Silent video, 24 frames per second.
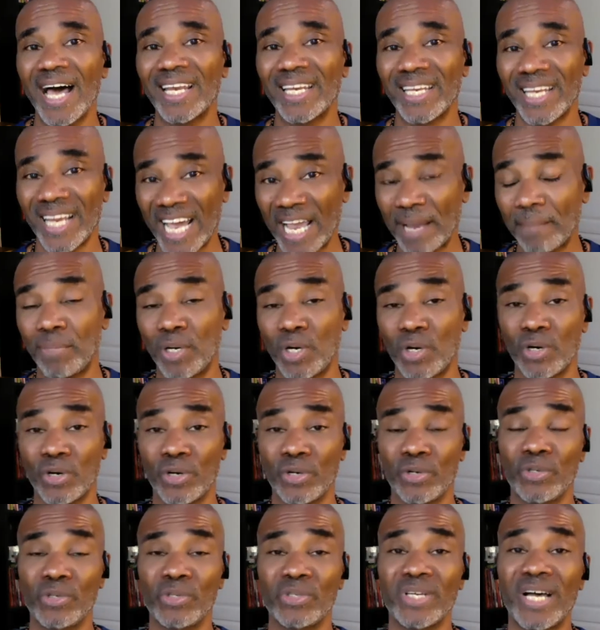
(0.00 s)
Like
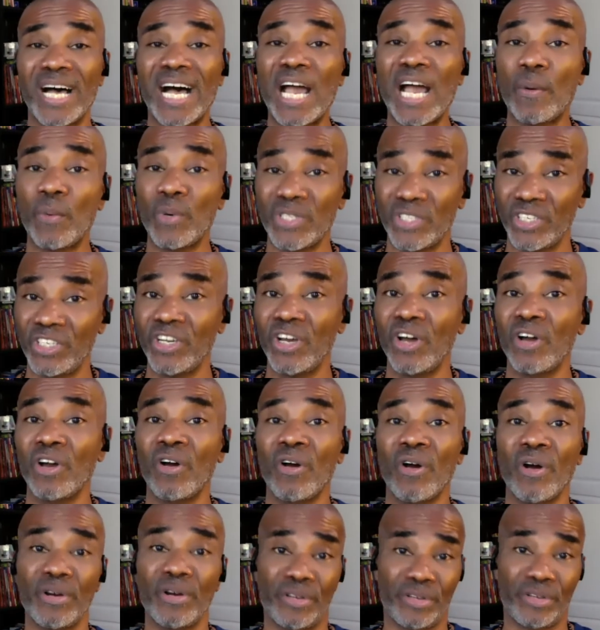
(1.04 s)
Barnes, I was a young
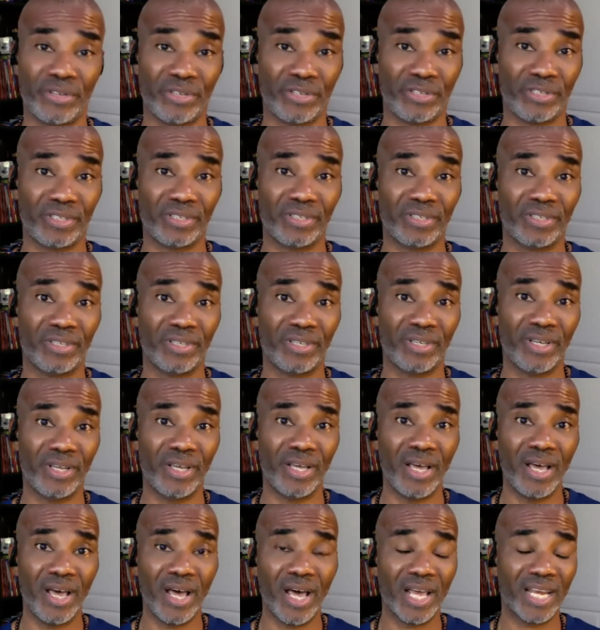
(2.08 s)
artist.
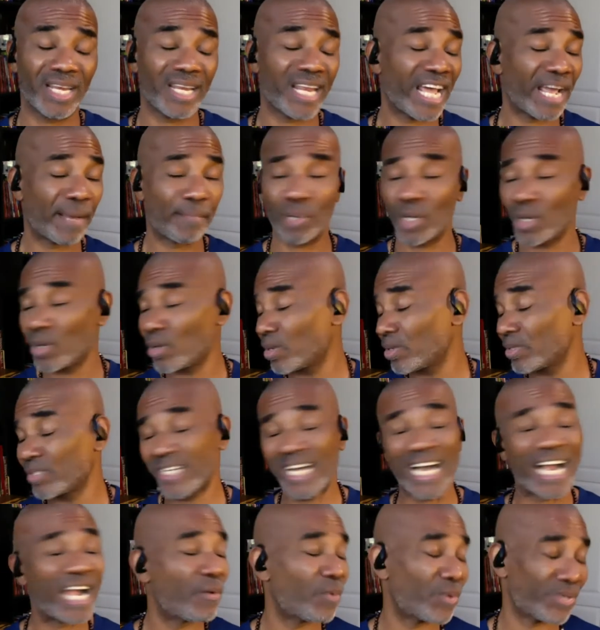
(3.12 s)
Like Barnes,
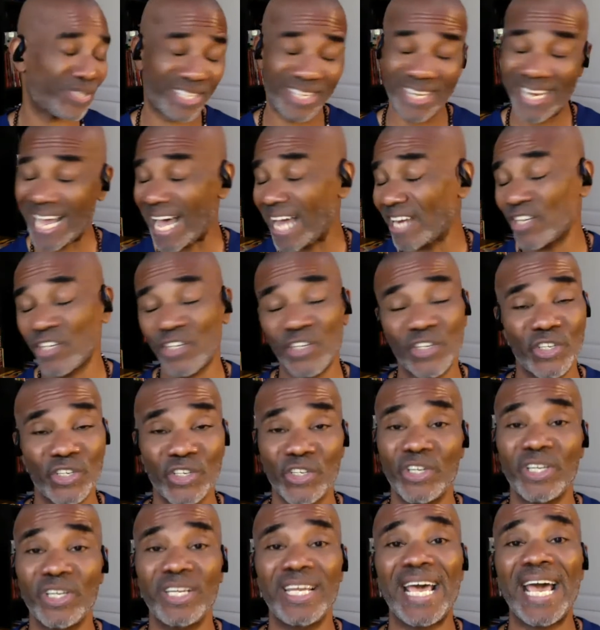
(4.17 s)
I was not
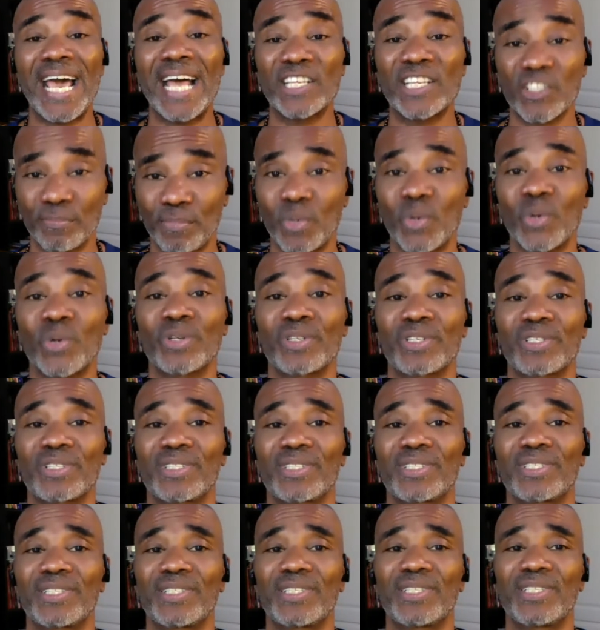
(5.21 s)
good at
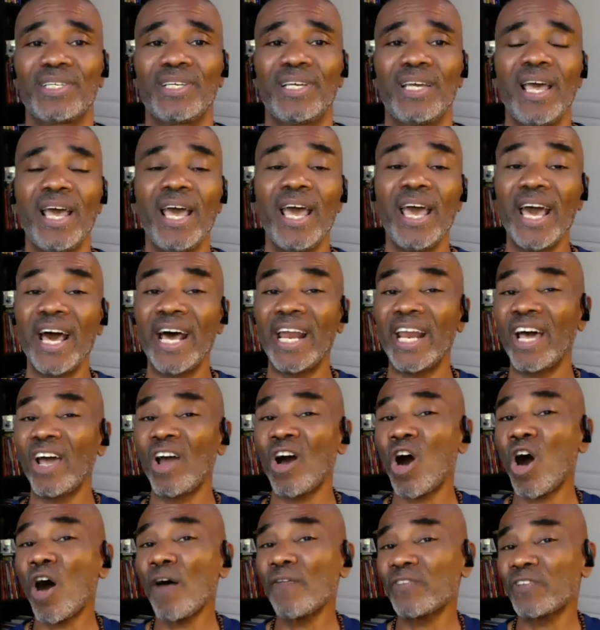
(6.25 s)
sports, and I
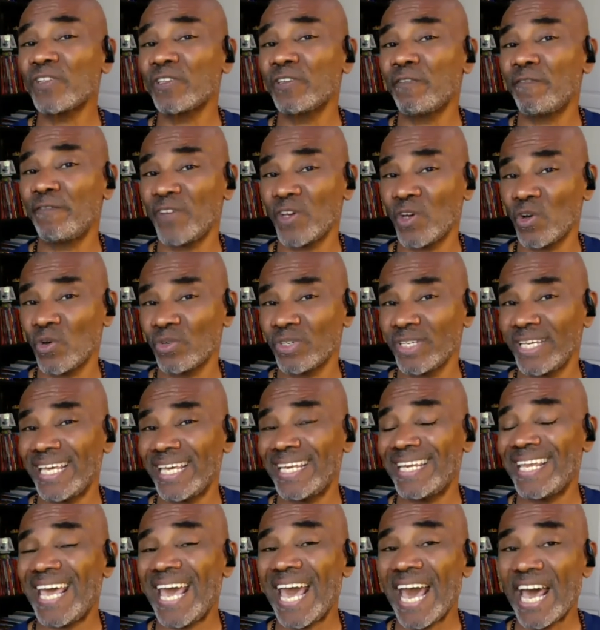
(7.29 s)
often felt
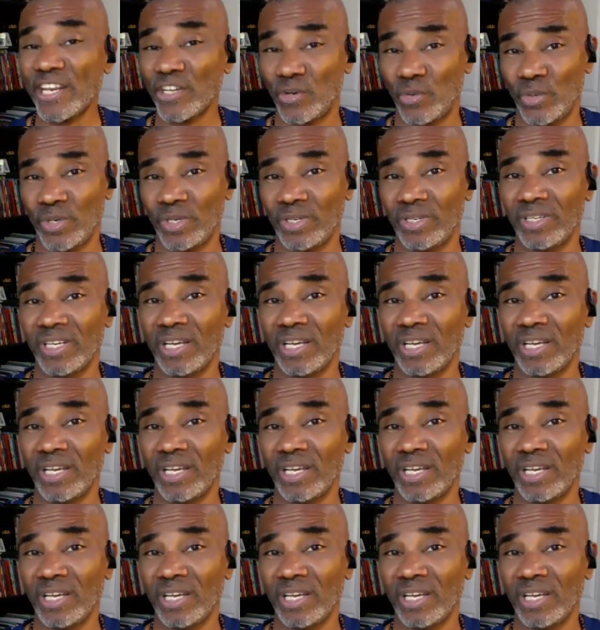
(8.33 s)
inadequate